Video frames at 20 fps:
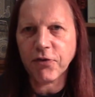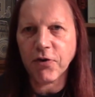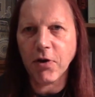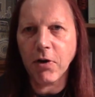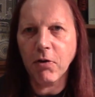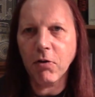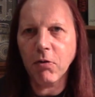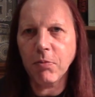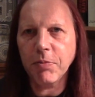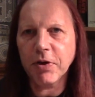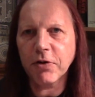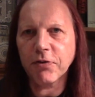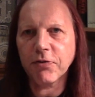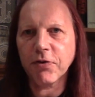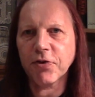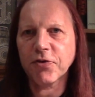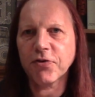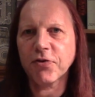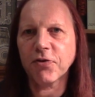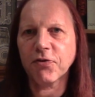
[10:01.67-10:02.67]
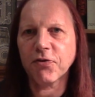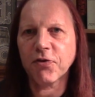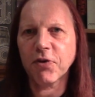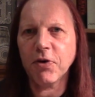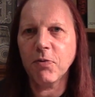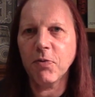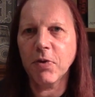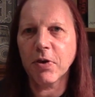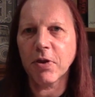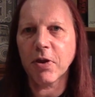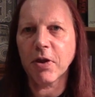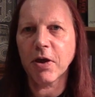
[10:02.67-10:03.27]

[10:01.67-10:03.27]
so it'll be interesting to see whether